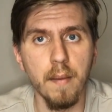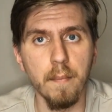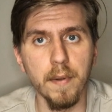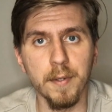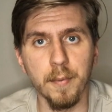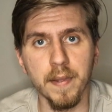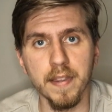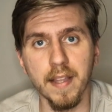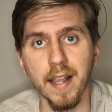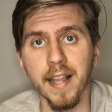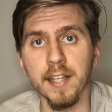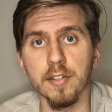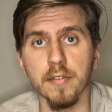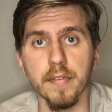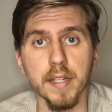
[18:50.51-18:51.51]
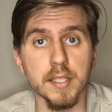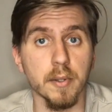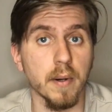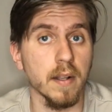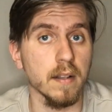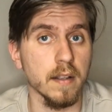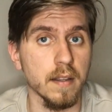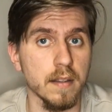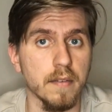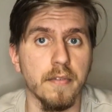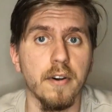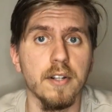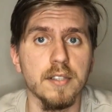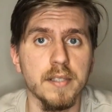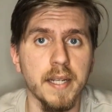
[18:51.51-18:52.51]
between the land of Israel in the
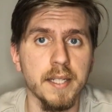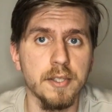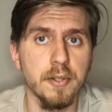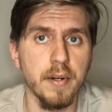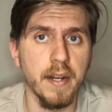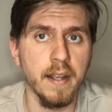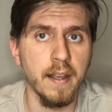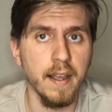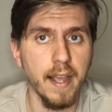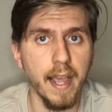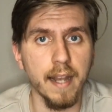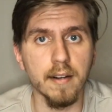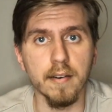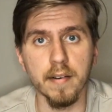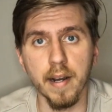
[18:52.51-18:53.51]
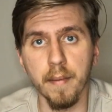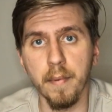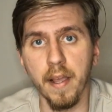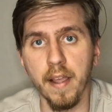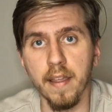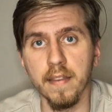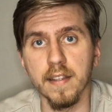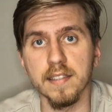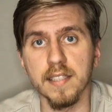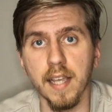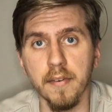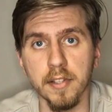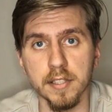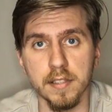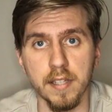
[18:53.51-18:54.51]
1st century and Arabia in the
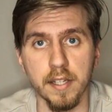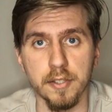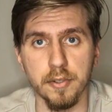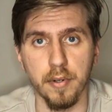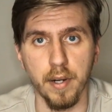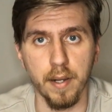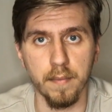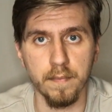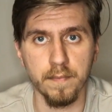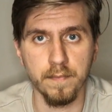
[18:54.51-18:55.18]
7th century.